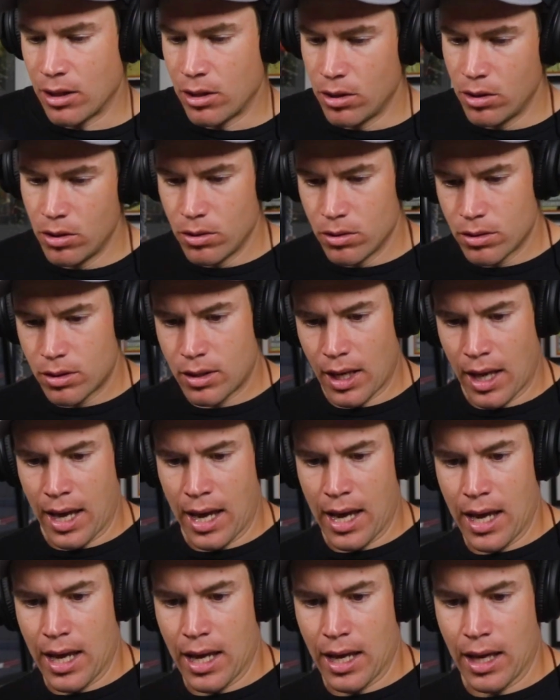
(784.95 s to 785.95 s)
used
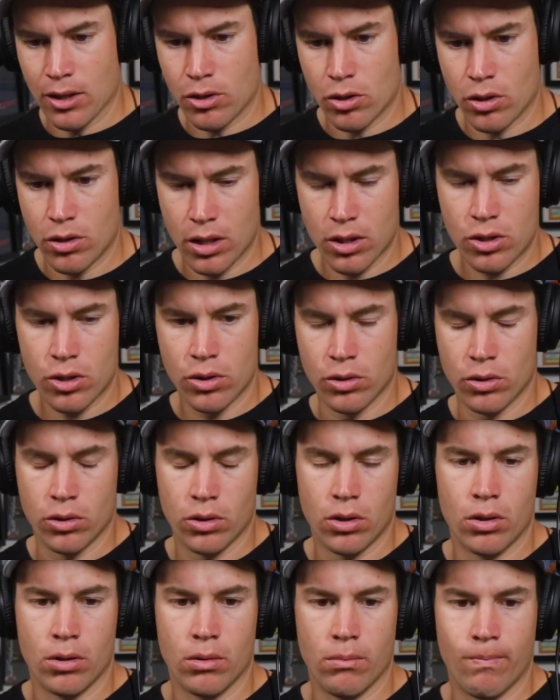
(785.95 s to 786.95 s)
a
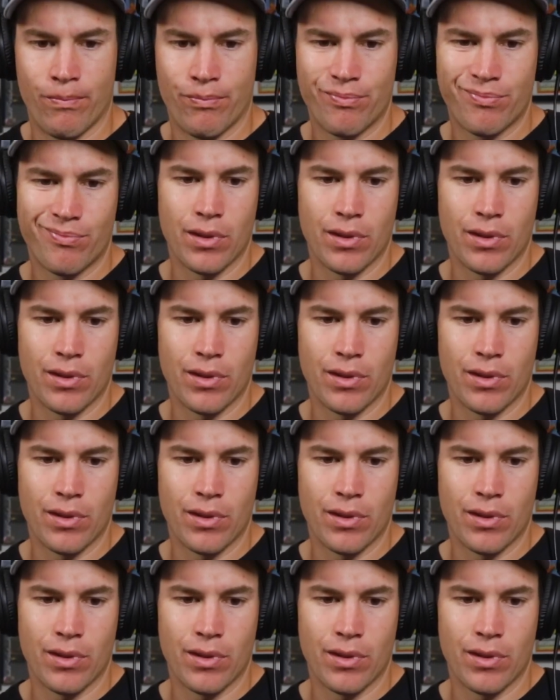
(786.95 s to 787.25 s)
traditional,